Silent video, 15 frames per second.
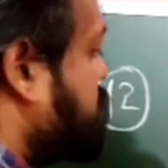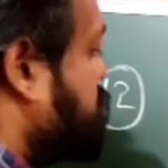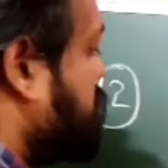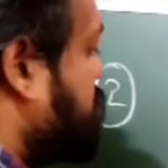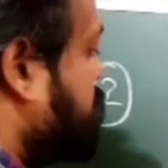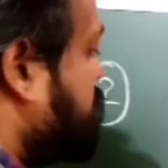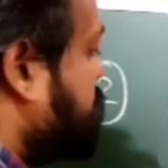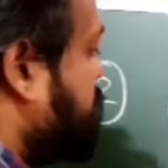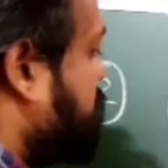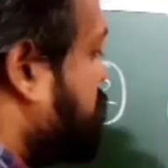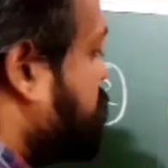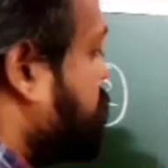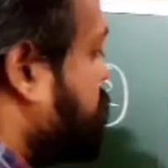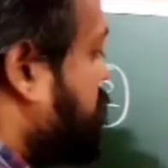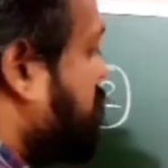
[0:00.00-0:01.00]
So it will
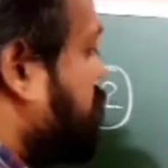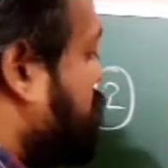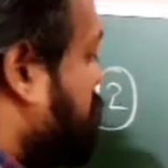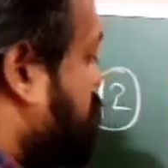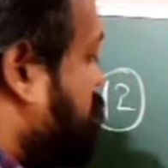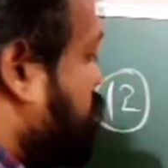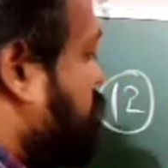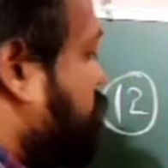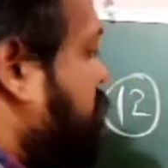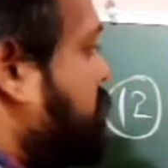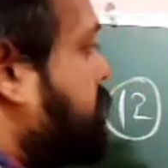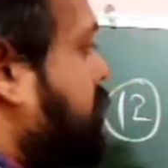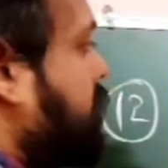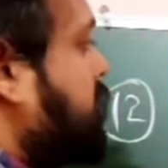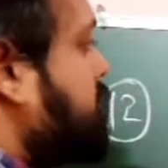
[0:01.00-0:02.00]
become 2a
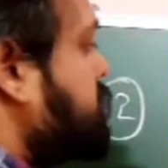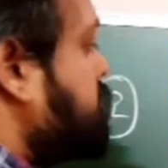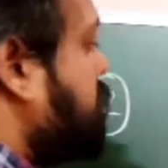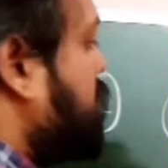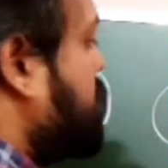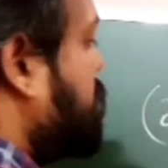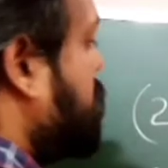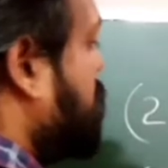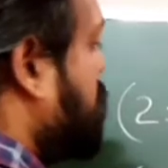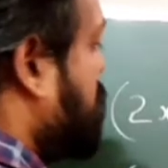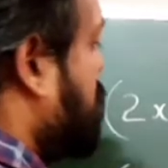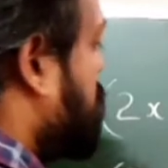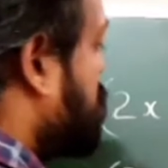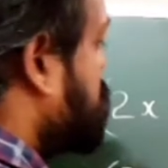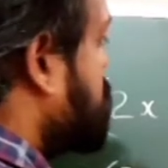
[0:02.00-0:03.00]
minus 3b,
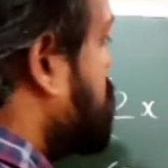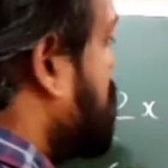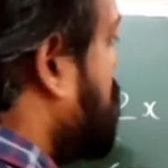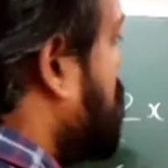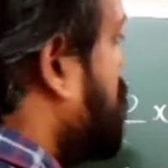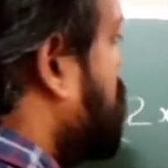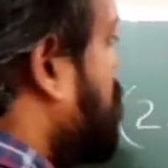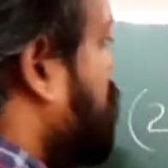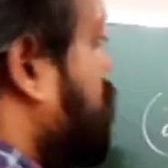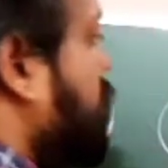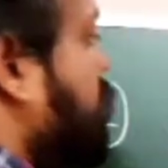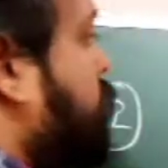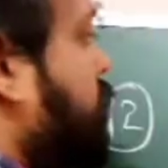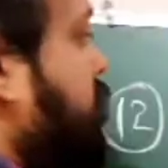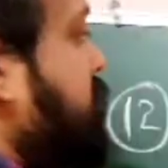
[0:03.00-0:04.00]
and now see
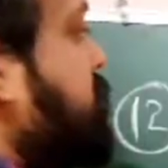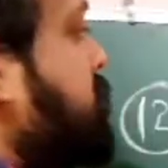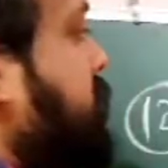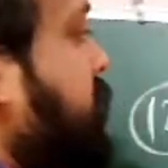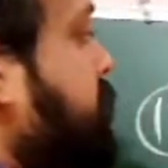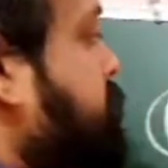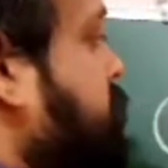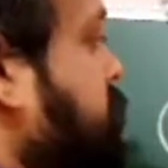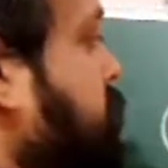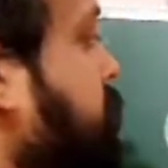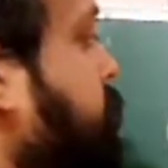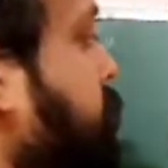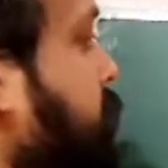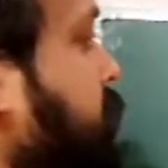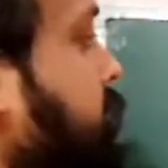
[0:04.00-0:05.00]
what is left in the
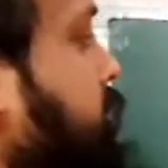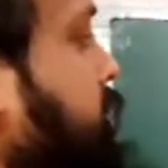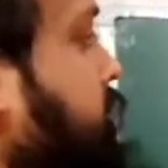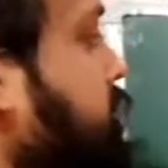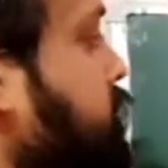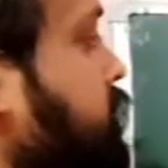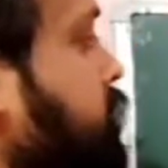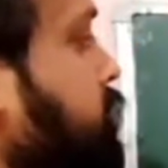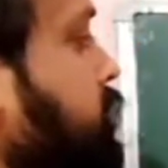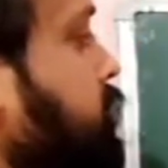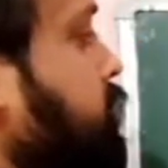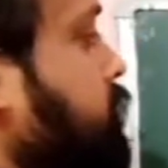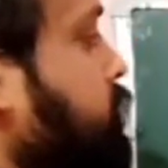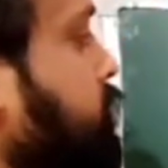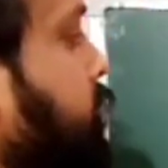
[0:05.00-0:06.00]
bracket.
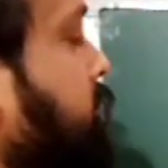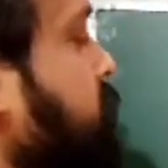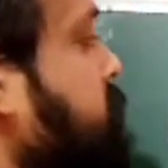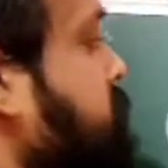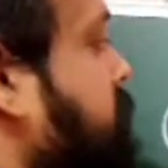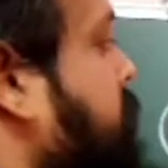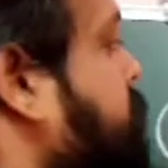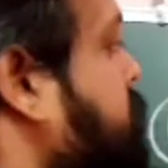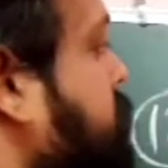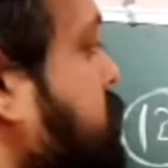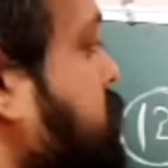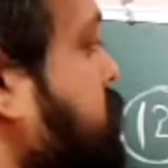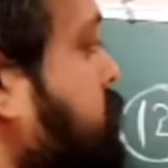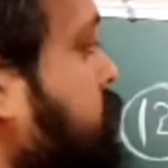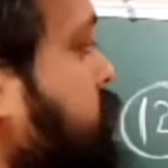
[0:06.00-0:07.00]
What is left?
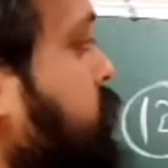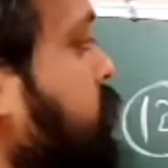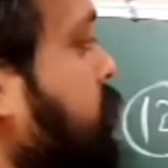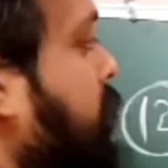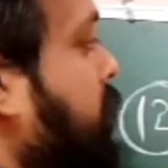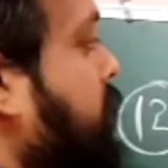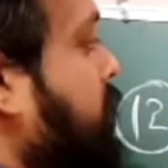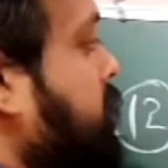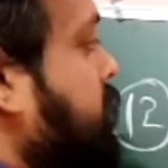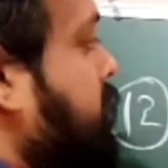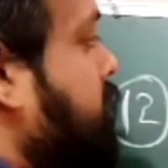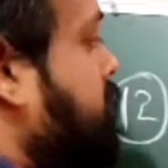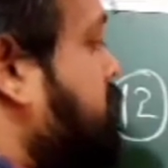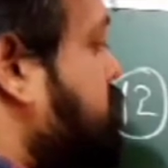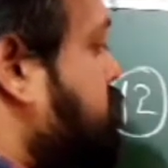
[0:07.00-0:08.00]
So I had
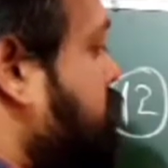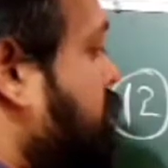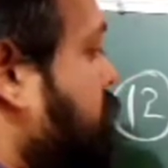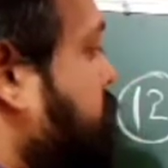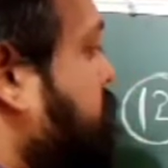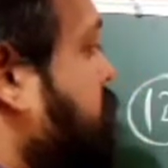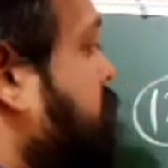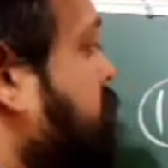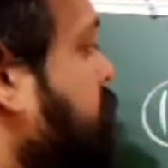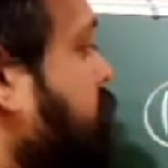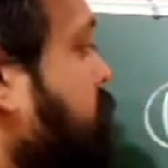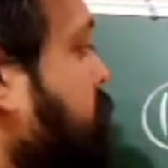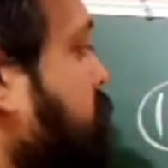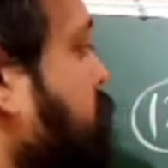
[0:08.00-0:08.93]
taken this common here.